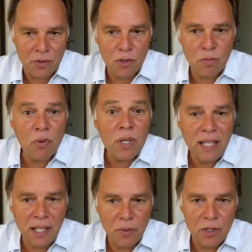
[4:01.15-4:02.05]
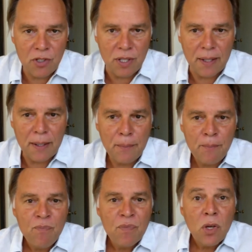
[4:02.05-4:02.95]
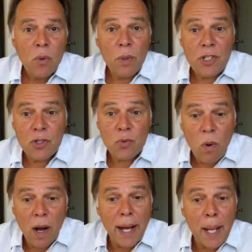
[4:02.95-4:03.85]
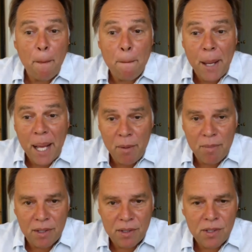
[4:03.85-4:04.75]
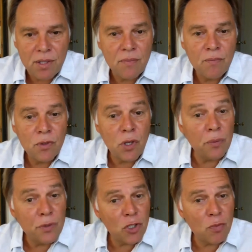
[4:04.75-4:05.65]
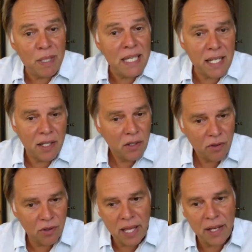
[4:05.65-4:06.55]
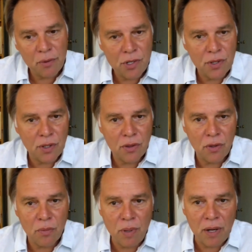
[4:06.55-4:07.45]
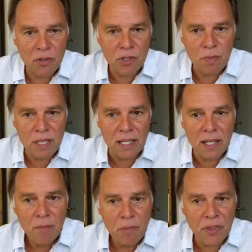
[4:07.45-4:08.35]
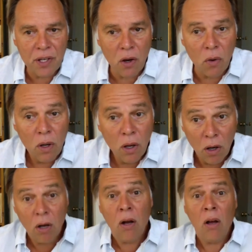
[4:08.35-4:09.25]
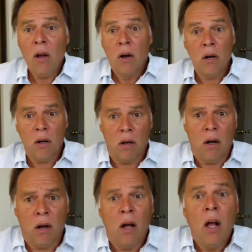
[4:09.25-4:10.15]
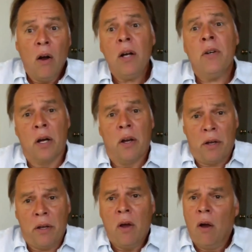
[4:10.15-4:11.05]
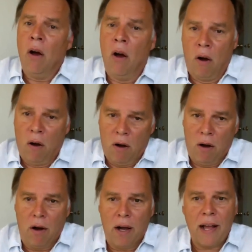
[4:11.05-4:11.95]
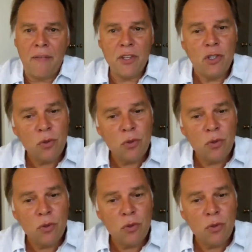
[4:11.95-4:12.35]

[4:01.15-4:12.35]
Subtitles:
It's pre-linguistic, which is why babies don't speak the language that their parents speak, but they go, okay, and then you